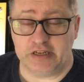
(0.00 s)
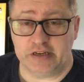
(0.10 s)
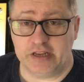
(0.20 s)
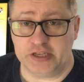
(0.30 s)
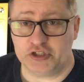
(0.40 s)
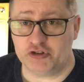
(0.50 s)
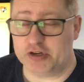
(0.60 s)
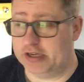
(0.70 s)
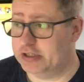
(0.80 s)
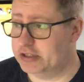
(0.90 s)
in history,
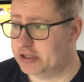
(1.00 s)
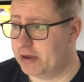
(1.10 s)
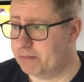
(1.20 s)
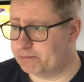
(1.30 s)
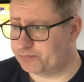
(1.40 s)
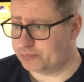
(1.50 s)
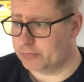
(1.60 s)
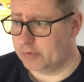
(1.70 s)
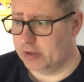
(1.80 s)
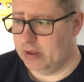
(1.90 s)
and
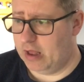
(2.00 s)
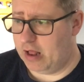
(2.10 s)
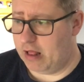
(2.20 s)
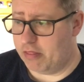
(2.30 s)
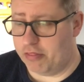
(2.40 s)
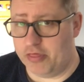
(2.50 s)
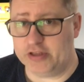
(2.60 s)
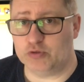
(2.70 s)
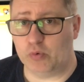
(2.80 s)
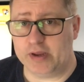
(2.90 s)

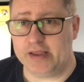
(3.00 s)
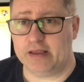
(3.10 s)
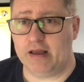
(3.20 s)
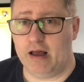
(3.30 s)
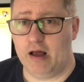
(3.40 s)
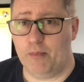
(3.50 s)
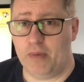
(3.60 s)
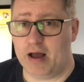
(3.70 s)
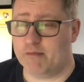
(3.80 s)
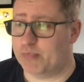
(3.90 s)
this week
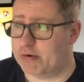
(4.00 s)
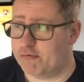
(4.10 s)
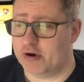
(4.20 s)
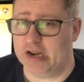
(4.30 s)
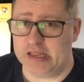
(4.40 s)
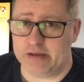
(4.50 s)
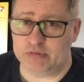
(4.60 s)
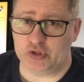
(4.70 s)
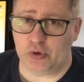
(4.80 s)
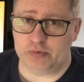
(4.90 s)
I've been really
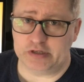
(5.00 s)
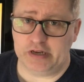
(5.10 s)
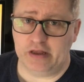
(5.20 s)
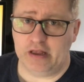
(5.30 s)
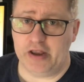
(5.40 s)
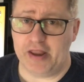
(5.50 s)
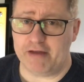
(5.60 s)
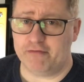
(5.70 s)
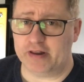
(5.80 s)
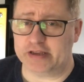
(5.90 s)
absorbed in a
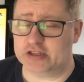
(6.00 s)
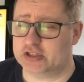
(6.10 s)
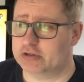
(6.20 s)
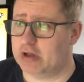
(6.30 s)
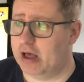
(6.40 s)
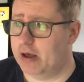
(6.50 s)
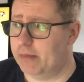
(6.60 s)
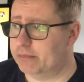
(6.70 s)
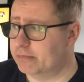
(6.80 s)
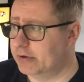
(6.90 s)
Netflix
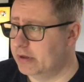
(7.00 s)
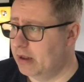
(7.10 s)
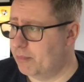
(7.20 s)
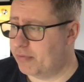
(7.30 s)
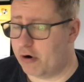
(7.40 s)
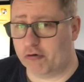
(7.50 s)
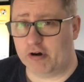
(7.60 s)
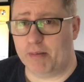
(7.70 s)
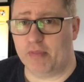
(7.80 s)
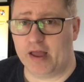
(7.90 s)

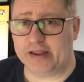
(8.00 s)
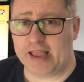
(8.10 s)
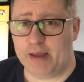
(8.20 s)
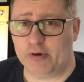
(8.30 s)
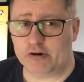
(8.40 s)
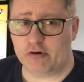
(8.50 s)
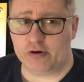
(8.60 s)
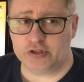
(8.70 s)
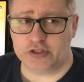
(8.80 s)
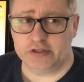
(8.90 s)
program that I came
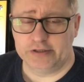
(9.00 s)
across